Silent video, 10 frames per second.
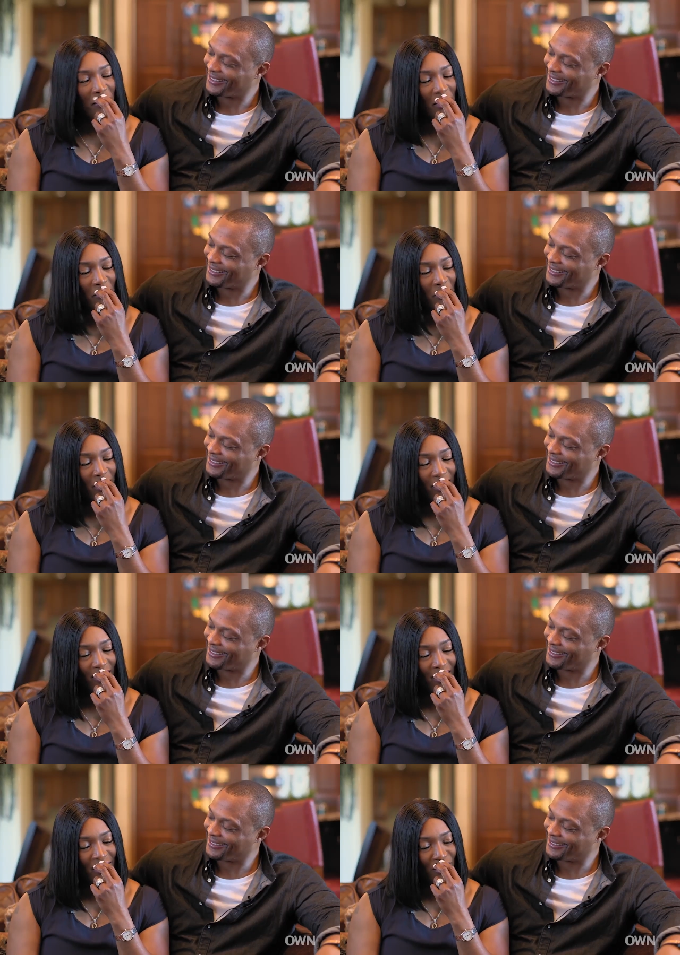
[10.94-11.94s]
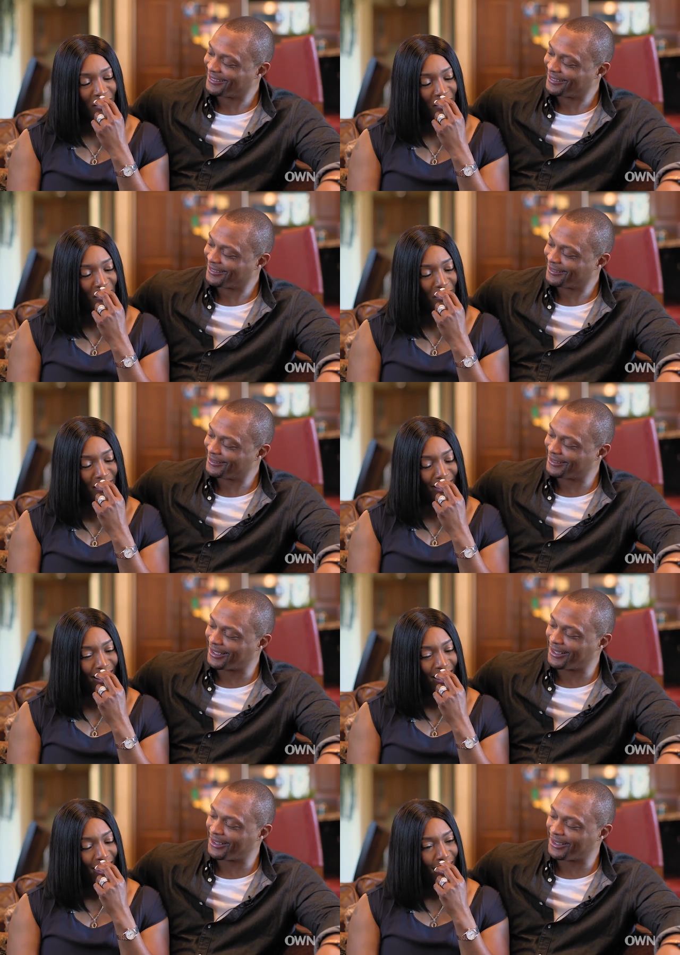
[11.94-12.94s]
Speaker 1: memory issues.
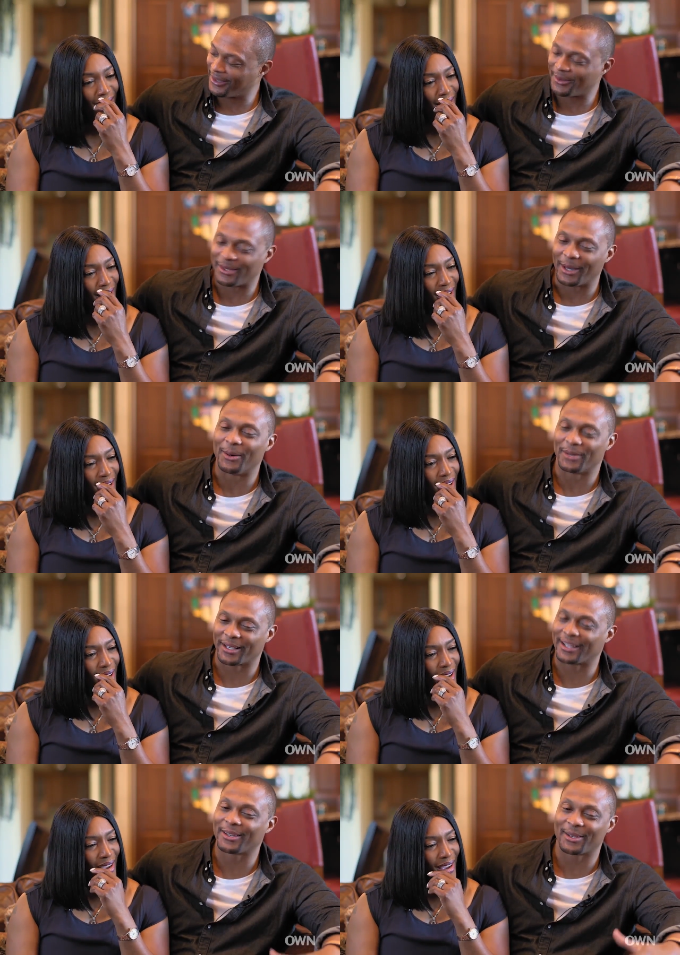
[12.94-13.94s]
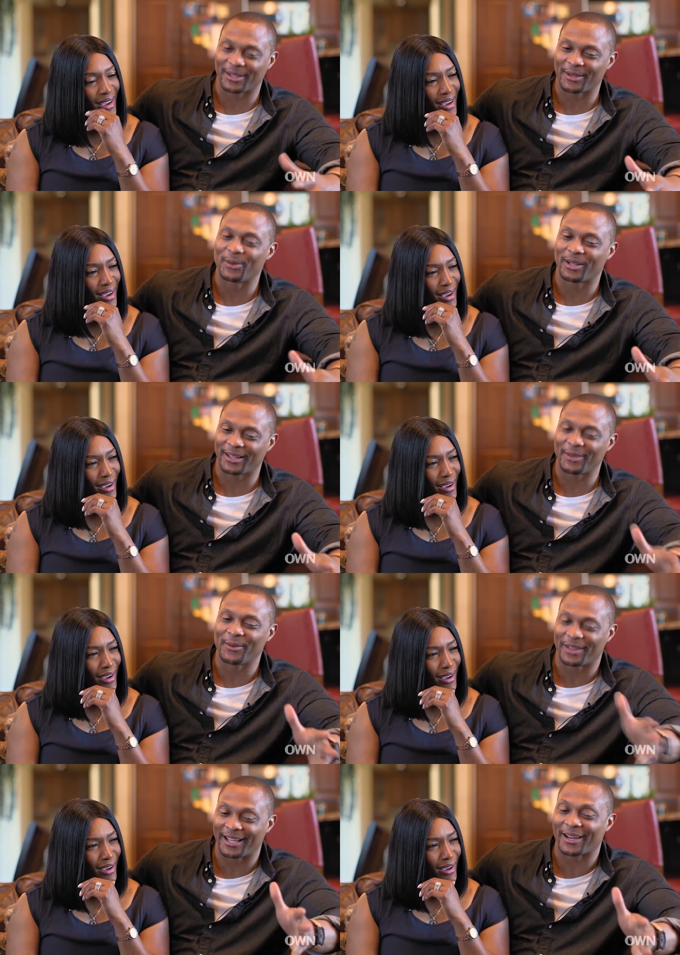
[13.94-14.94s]
No, you don't. You, you,
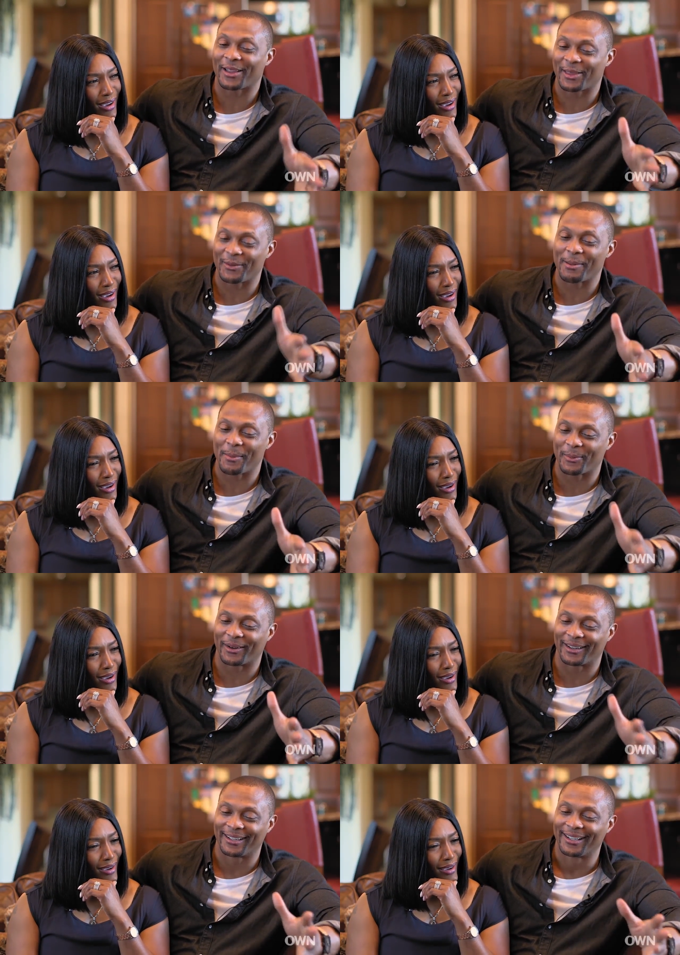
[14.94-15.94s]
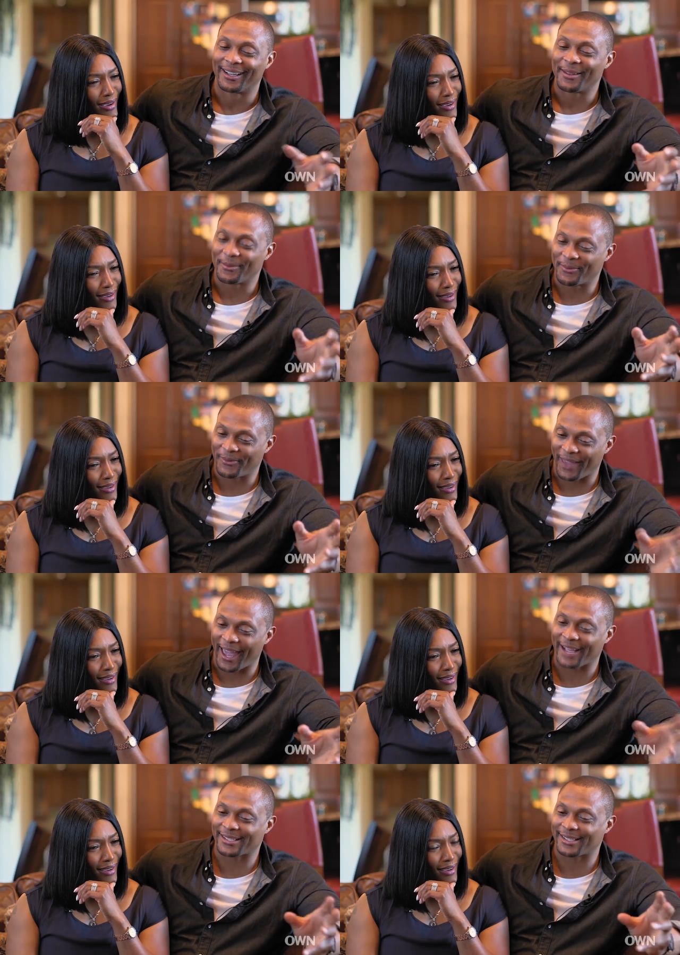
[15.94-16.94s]
you clearly remember
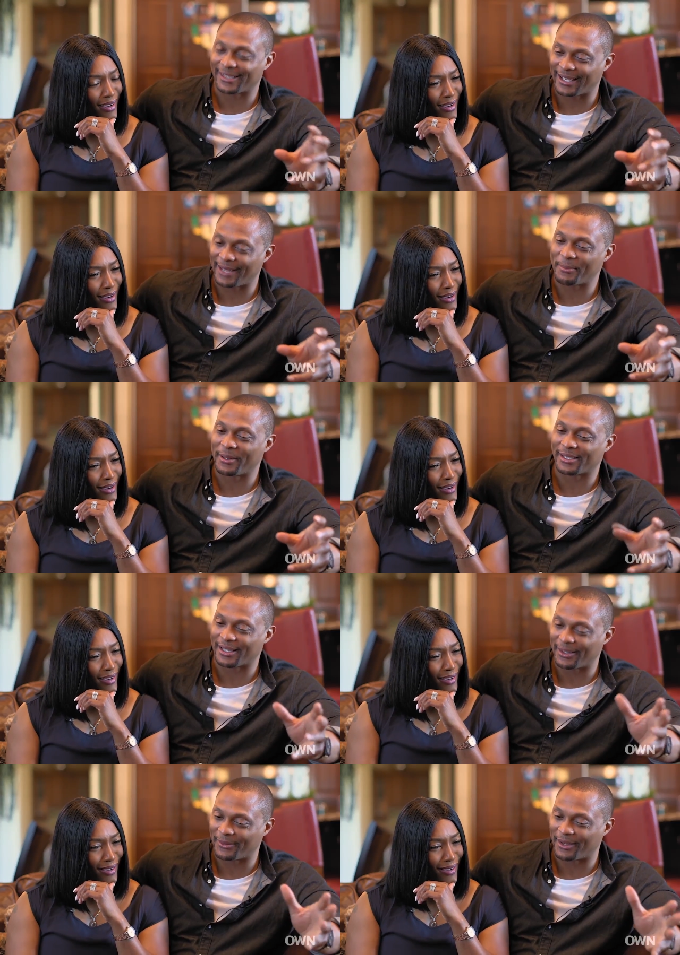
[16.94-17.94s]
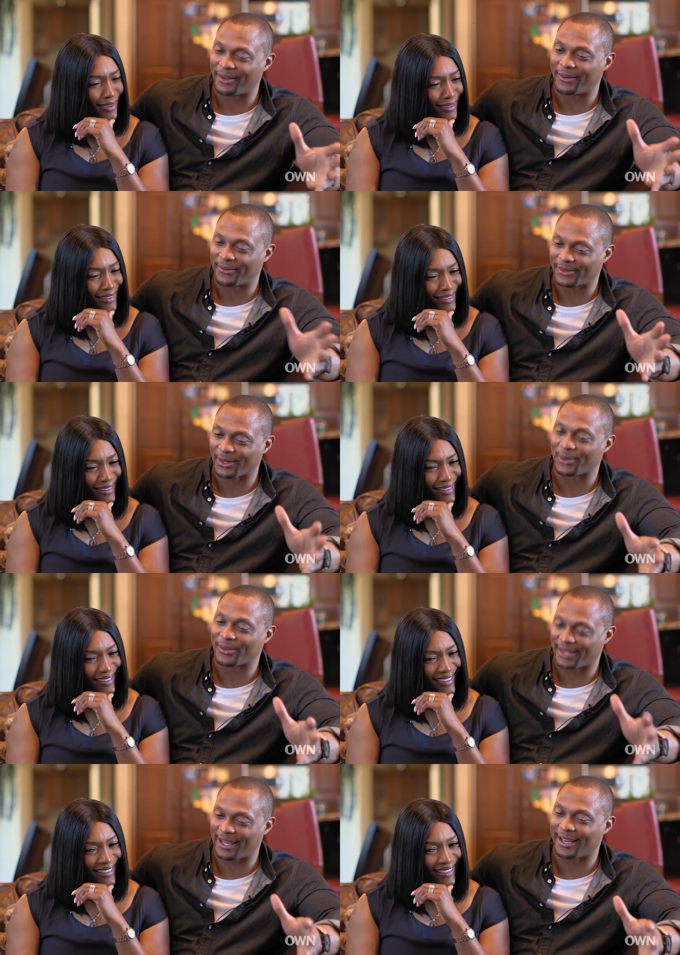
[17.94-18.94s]
facts and tidbits of, of
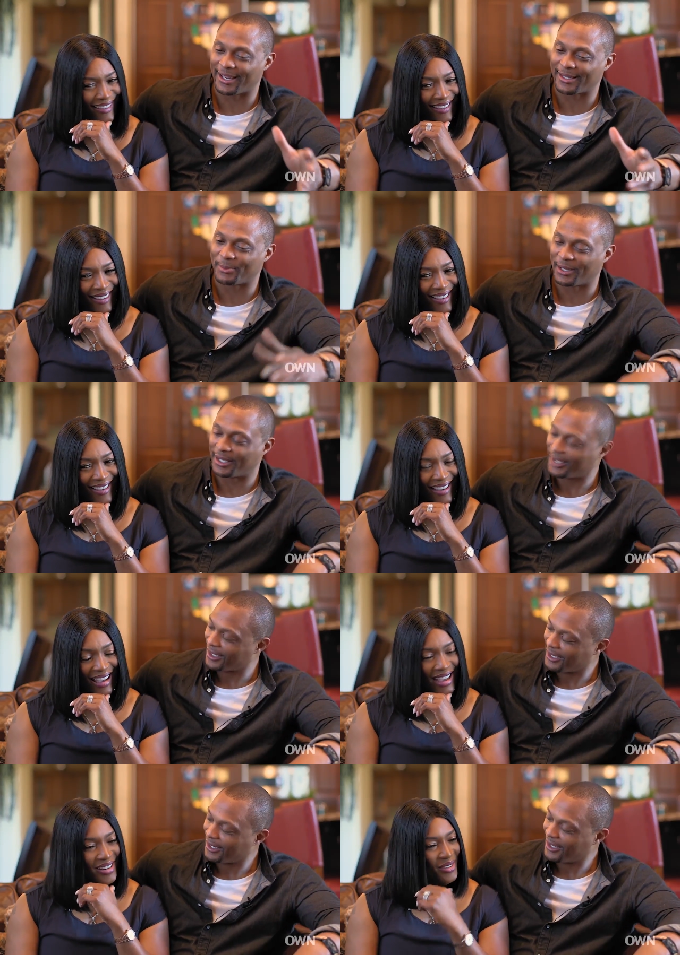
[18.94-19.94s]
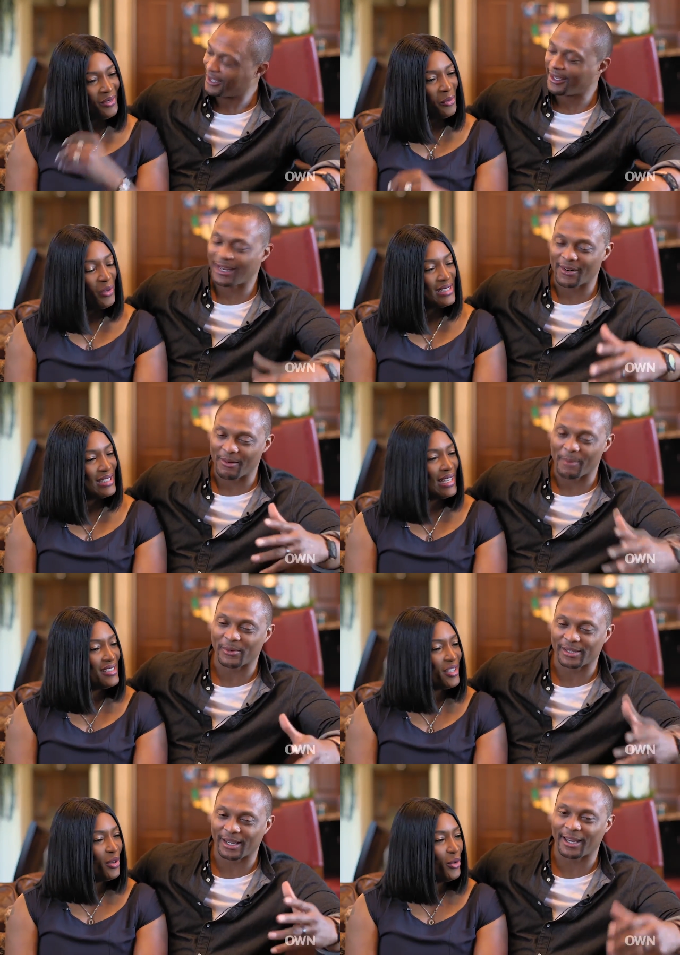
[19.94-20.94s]
certain things, but I don't. you
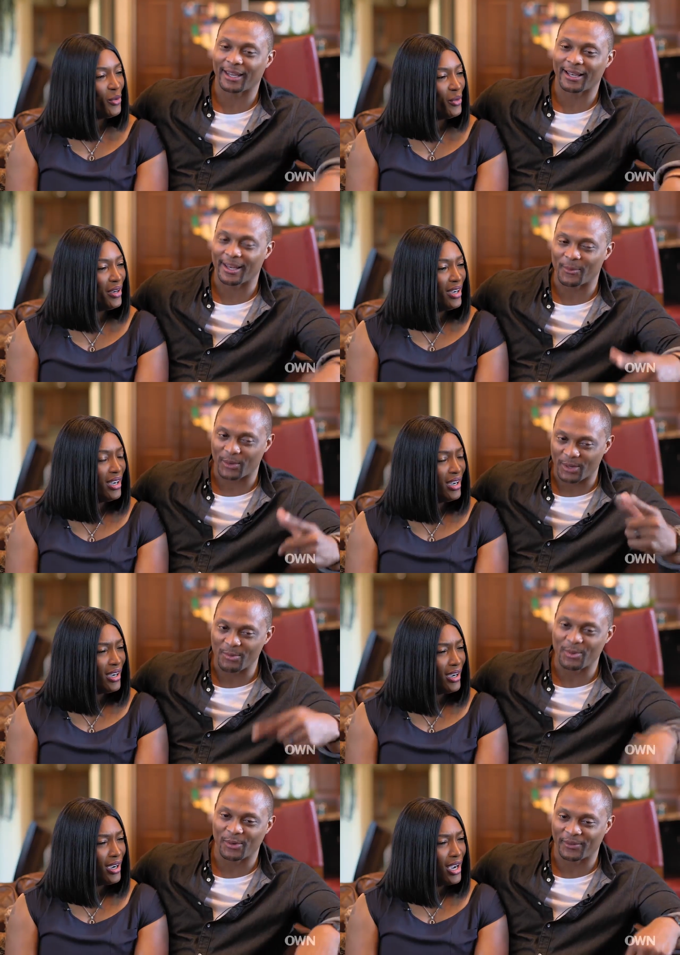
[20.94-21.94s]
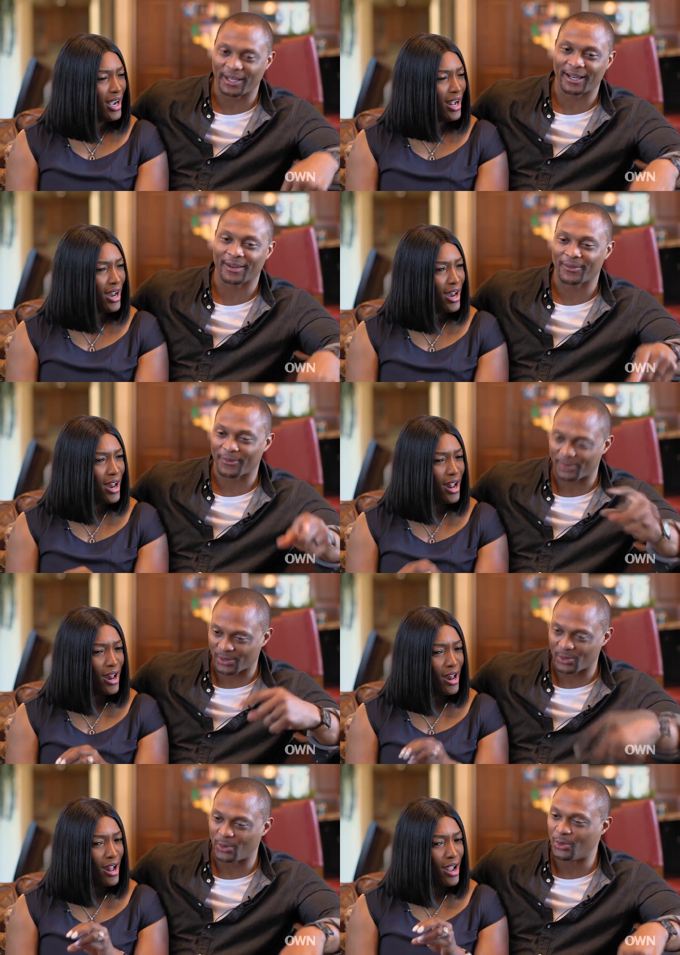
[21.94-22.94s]
remember saying that when you moved here
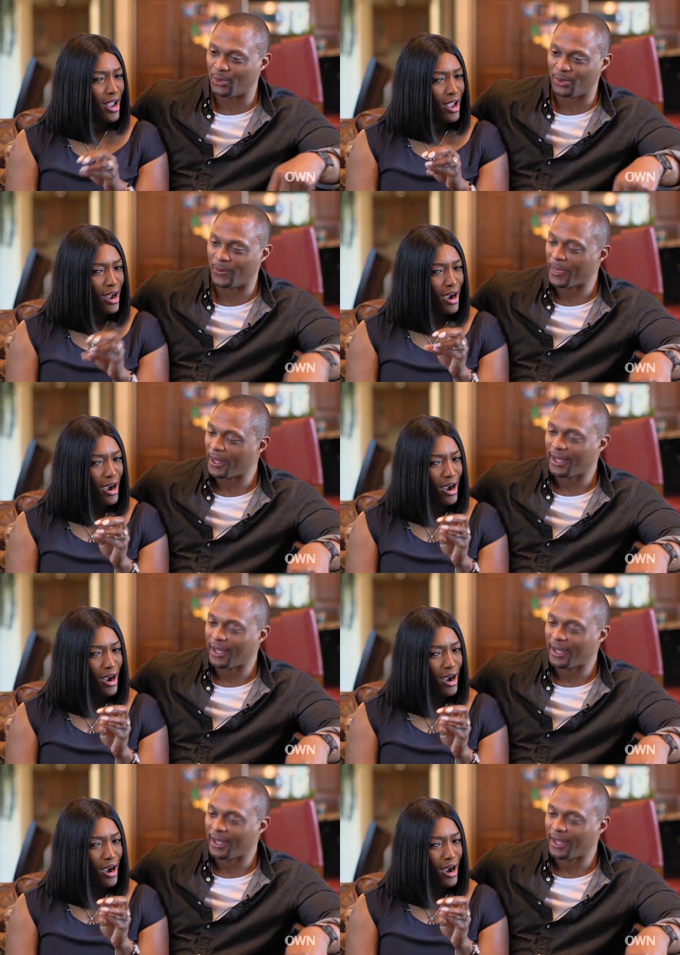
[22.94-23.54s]
from school